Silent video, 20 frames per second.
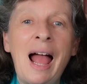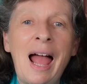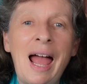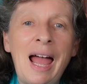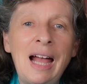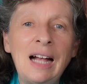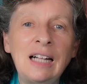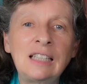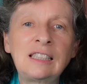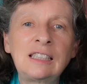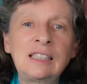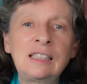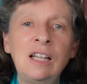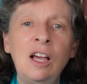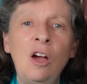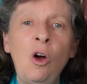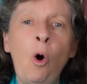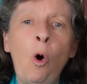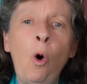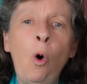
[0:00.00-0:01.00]
acts,
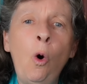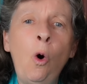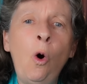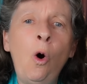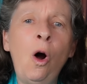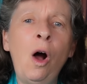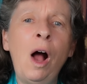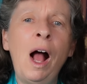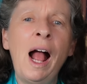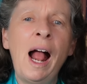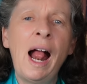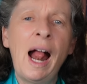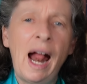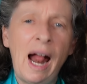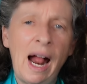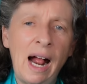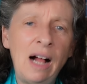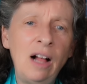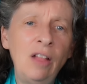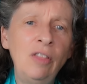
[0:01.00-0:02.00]
or
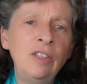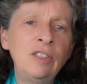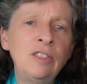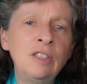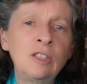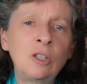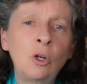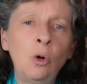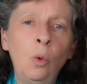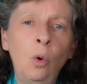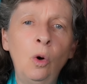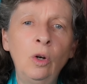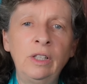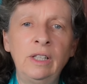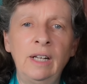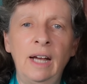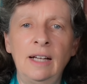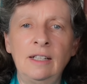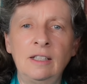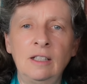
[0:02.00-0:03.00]
how this is
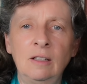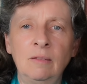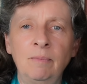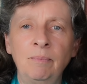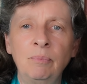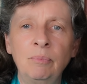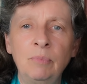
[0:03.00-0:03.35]
coordinated